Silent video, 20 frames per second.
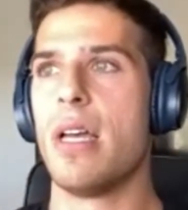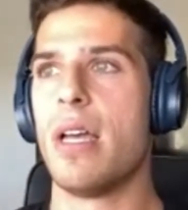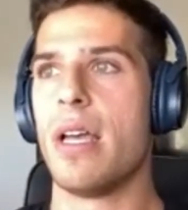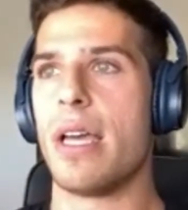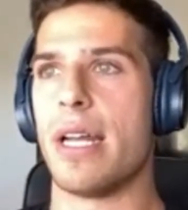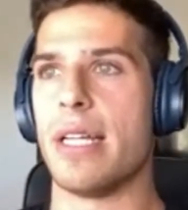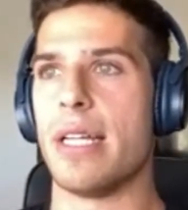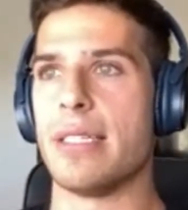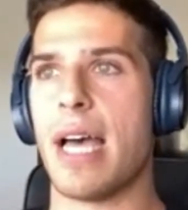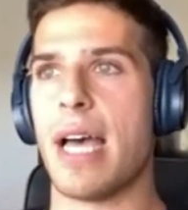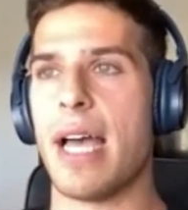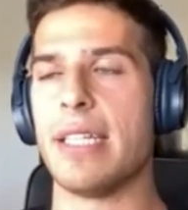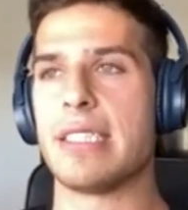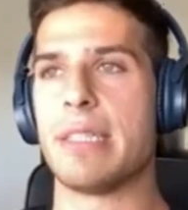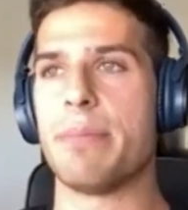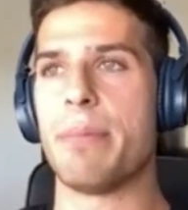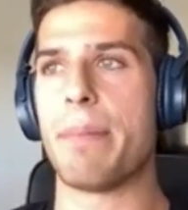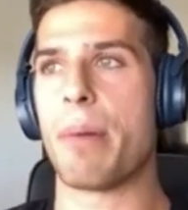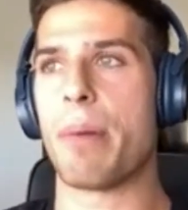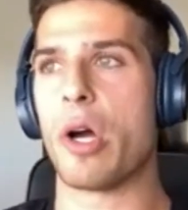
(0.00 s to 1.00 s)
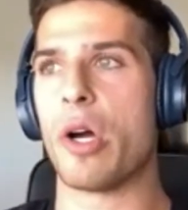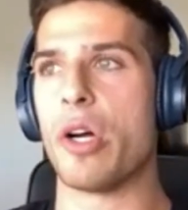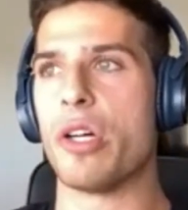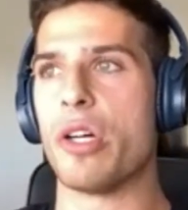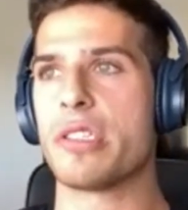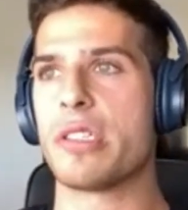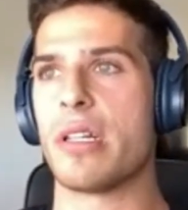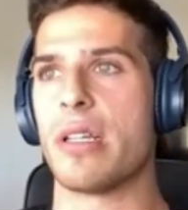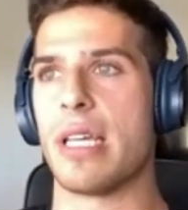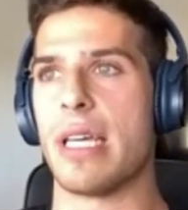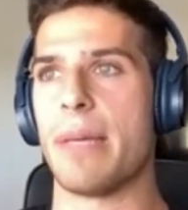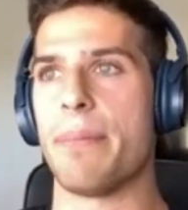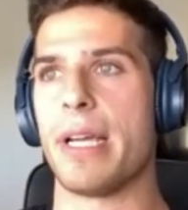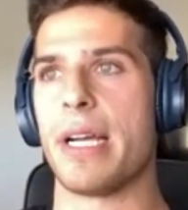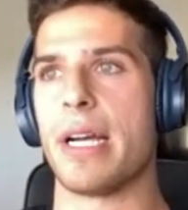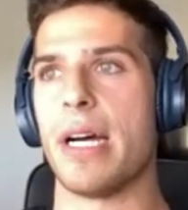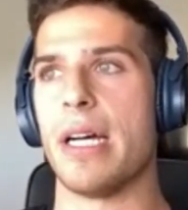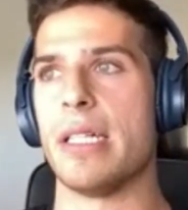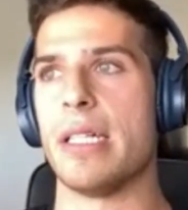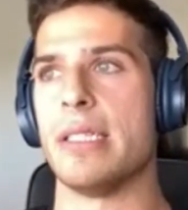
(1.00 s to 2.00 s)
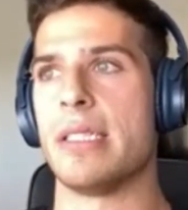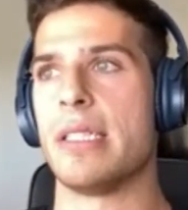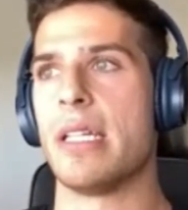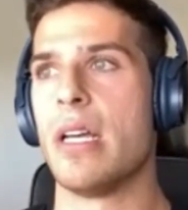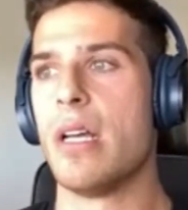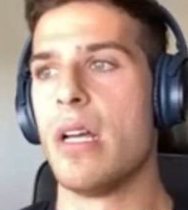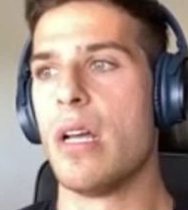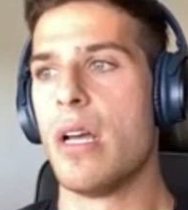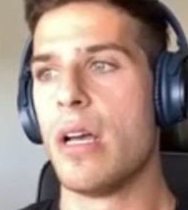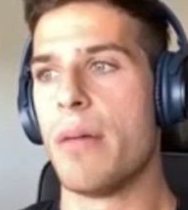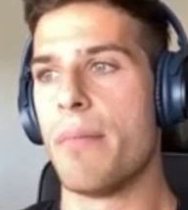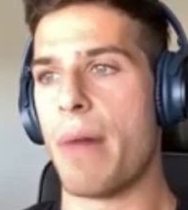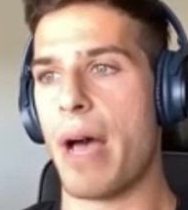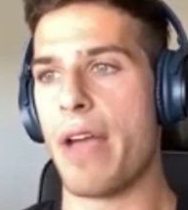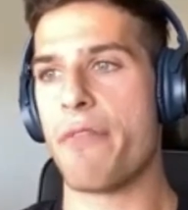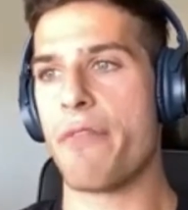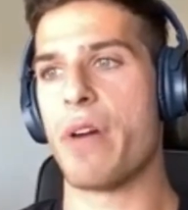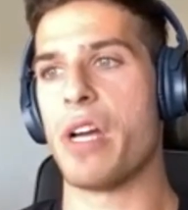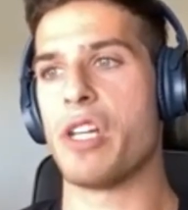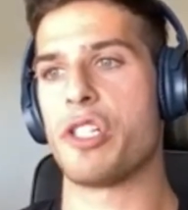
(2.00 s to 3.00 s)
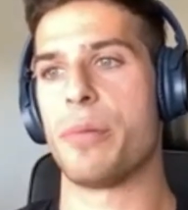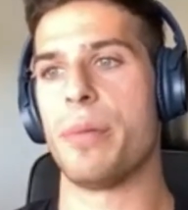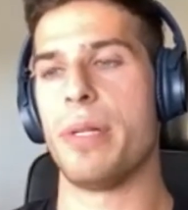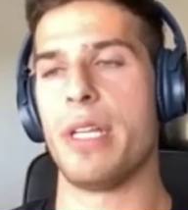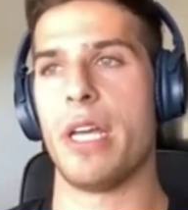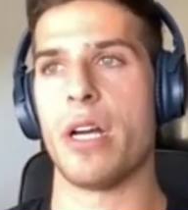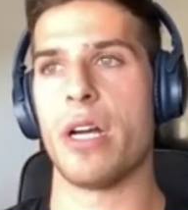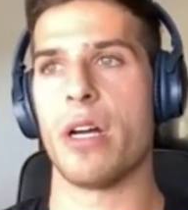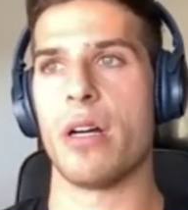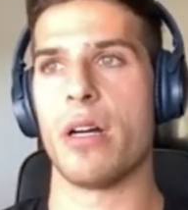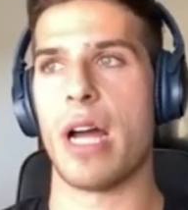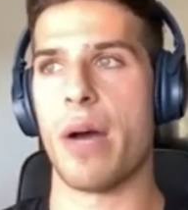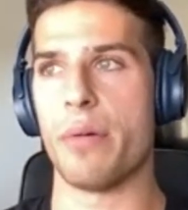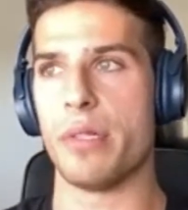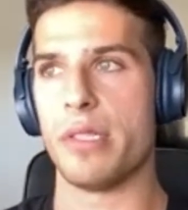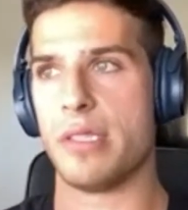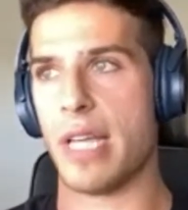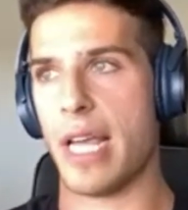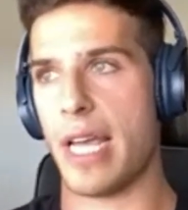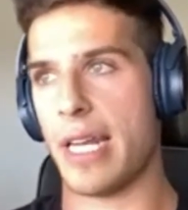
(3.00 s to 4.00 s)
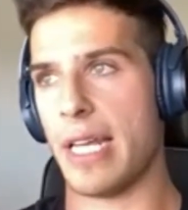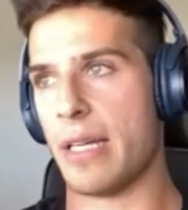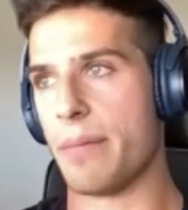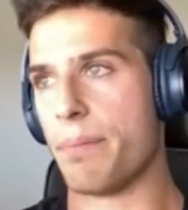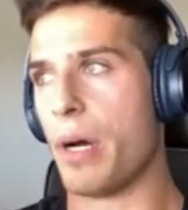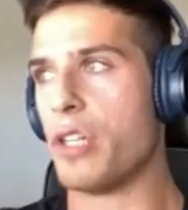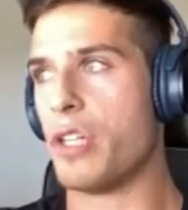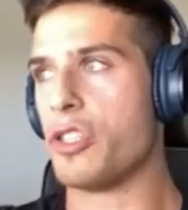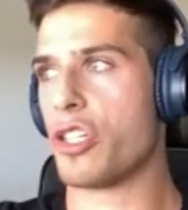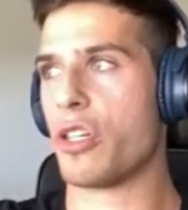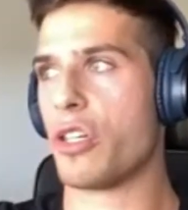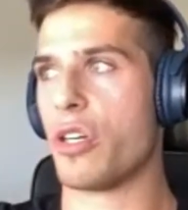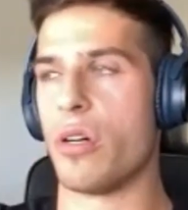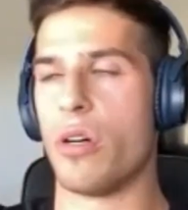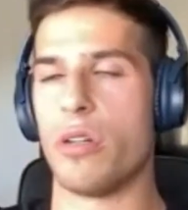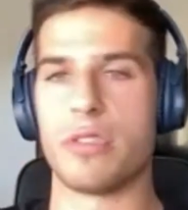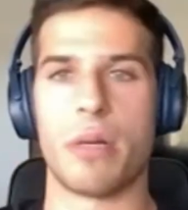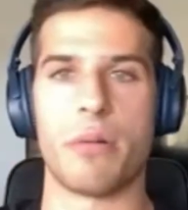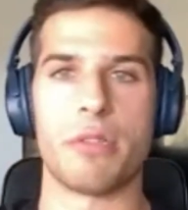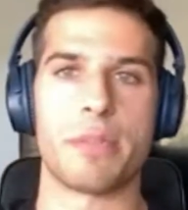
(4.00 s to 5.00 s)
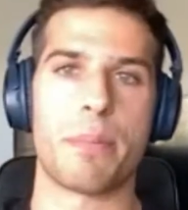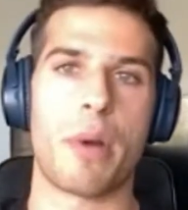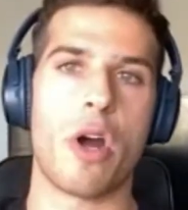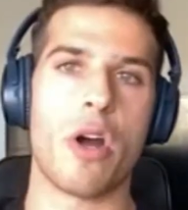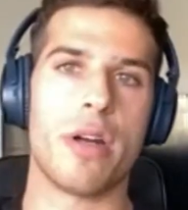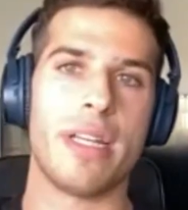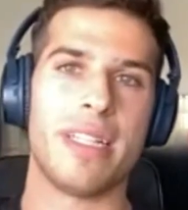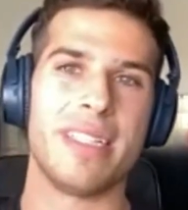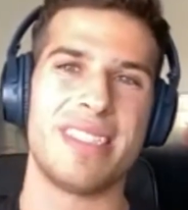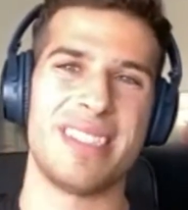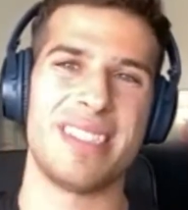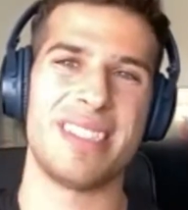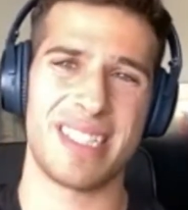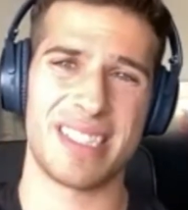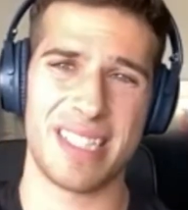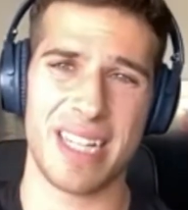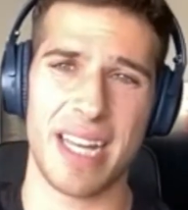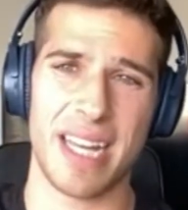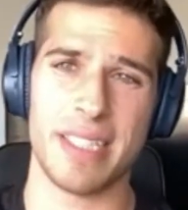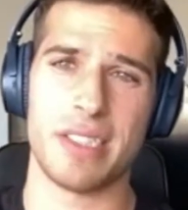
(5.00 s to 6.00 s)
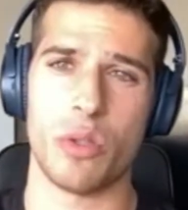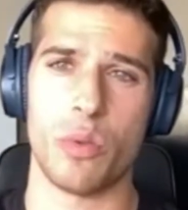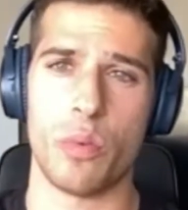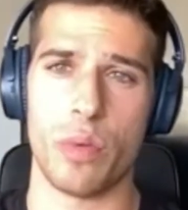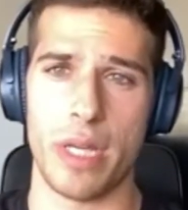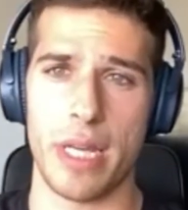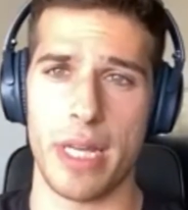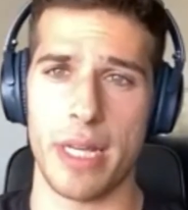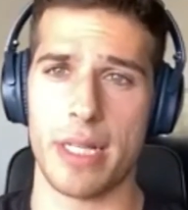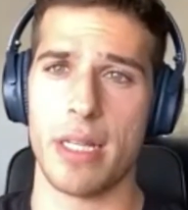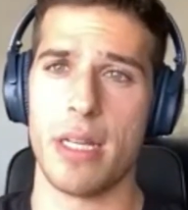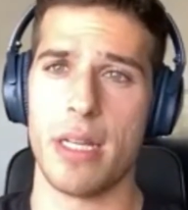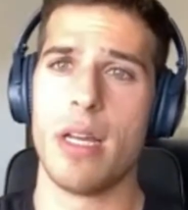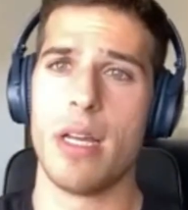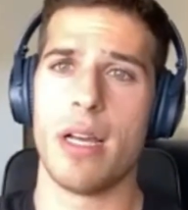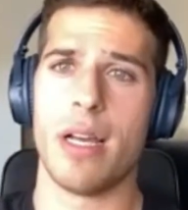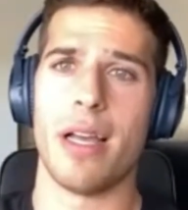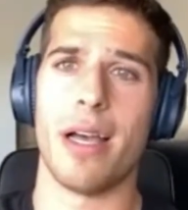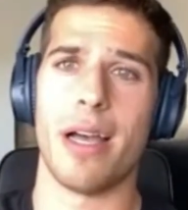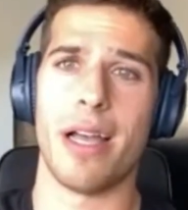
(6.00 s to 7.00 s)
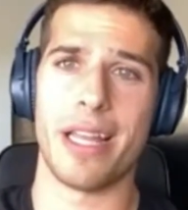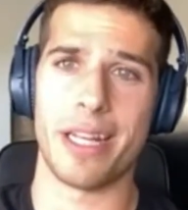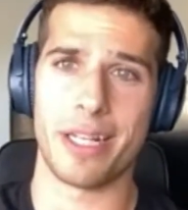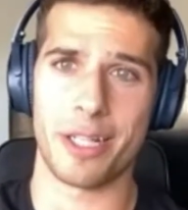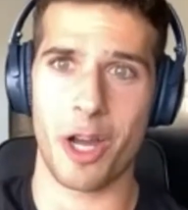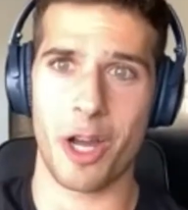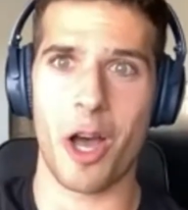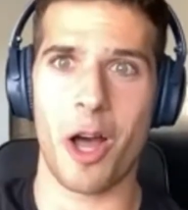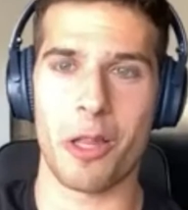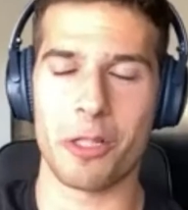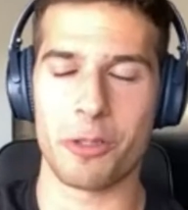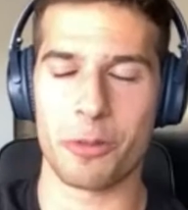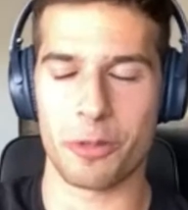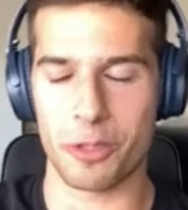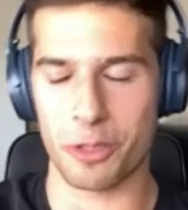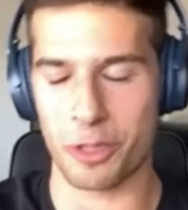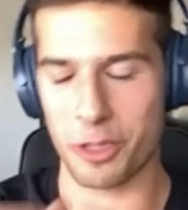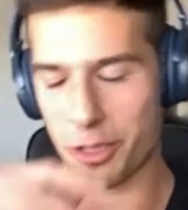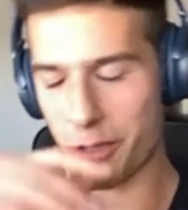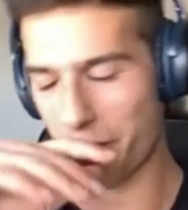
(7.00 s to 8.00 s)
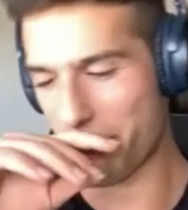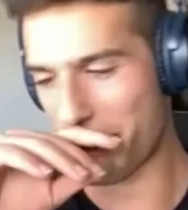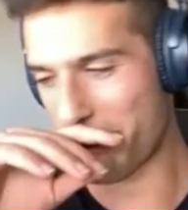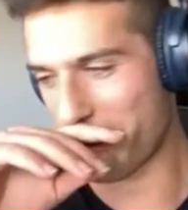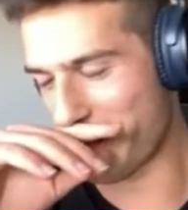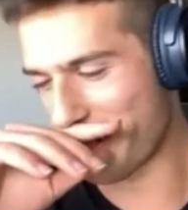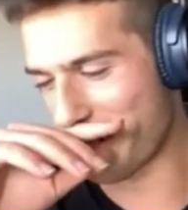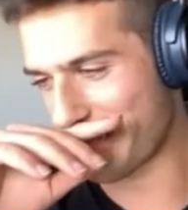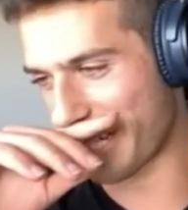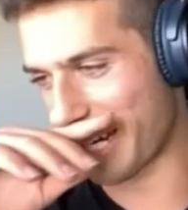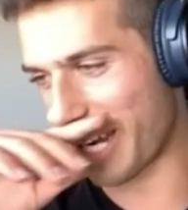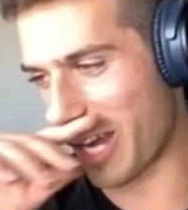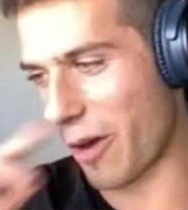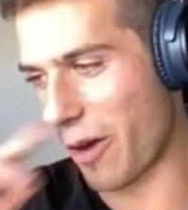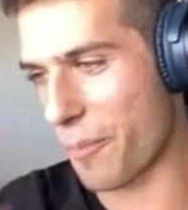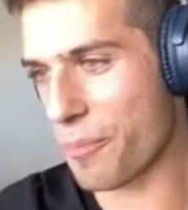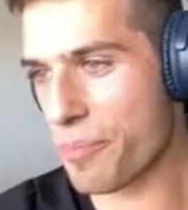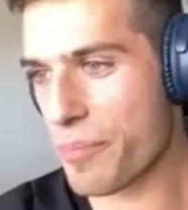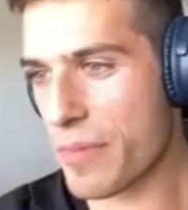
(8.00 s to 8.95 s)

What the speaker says: And it ties to me personally because my freshman year, I was dating a bunch of girls. I was partying 6 nights a week in college, which was just a few years ago.